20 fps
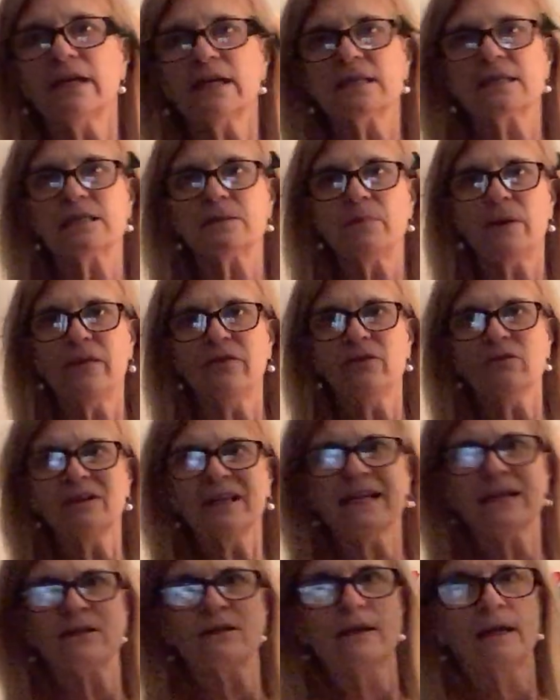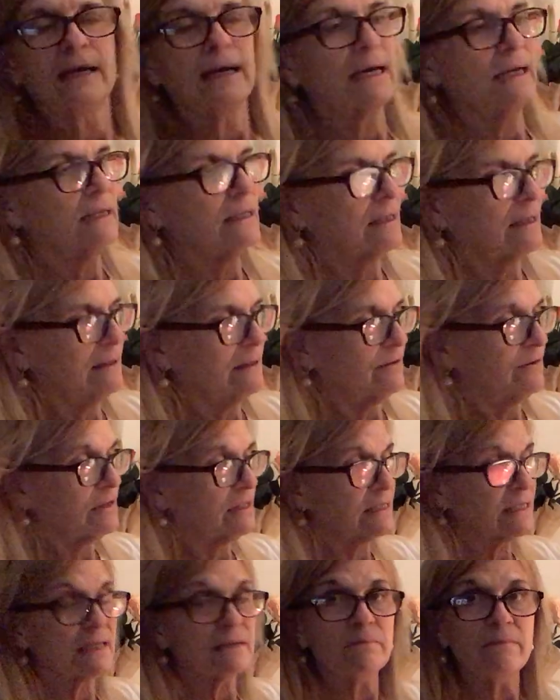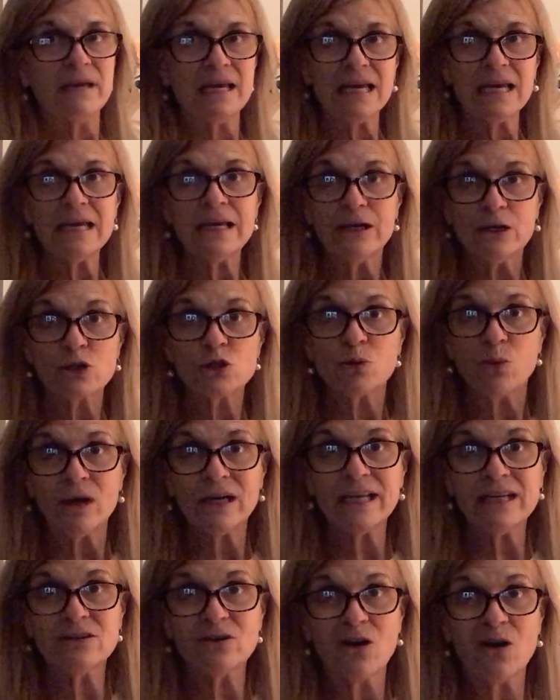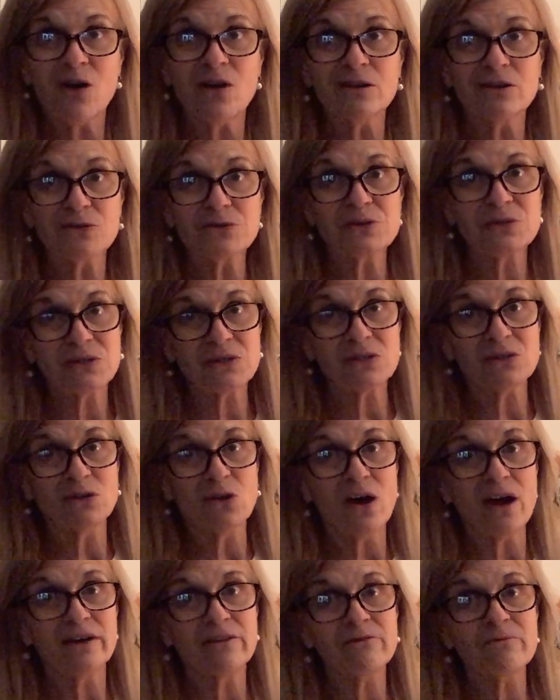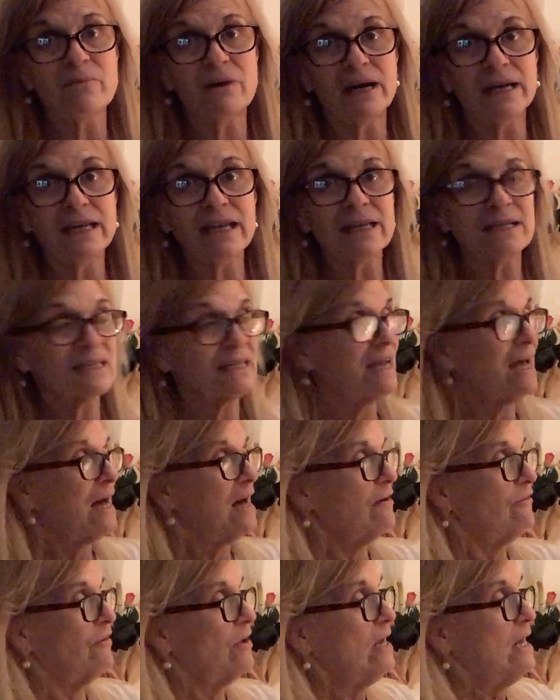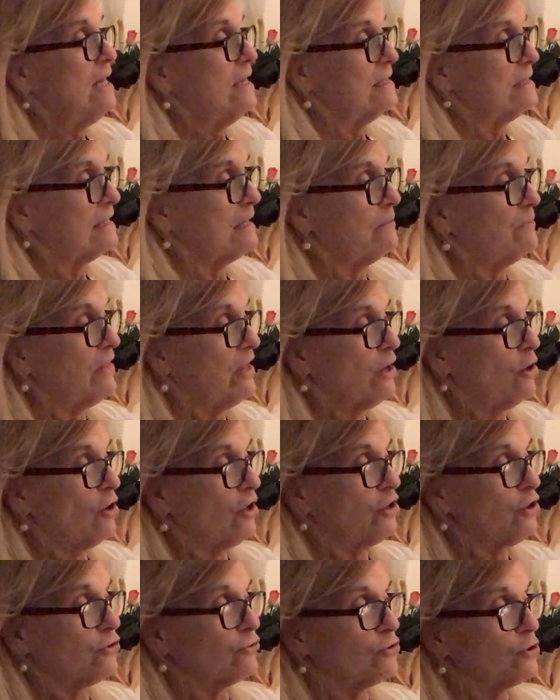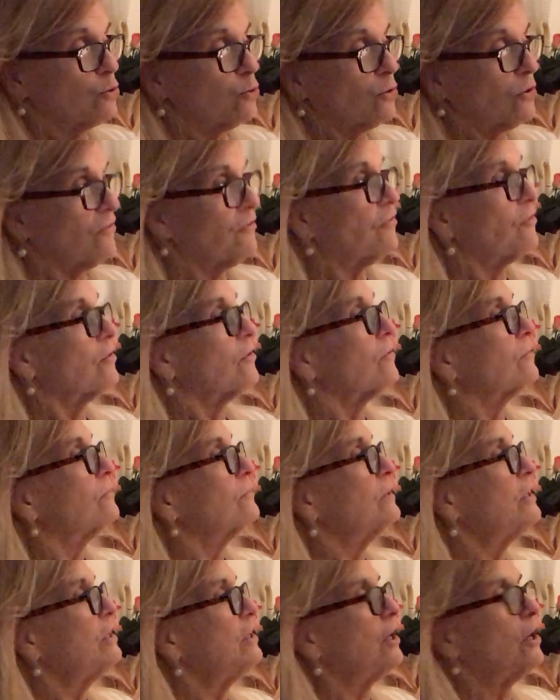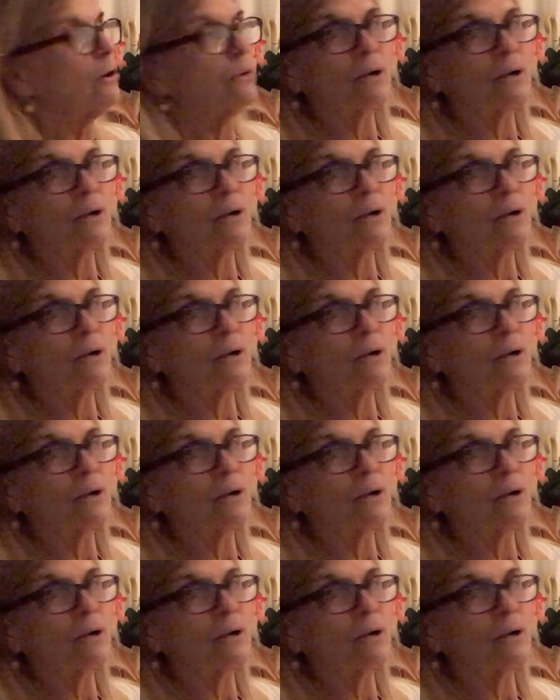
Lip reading: expensive. They're like, to me, $20 is a lot of money to have something on your door for, you know,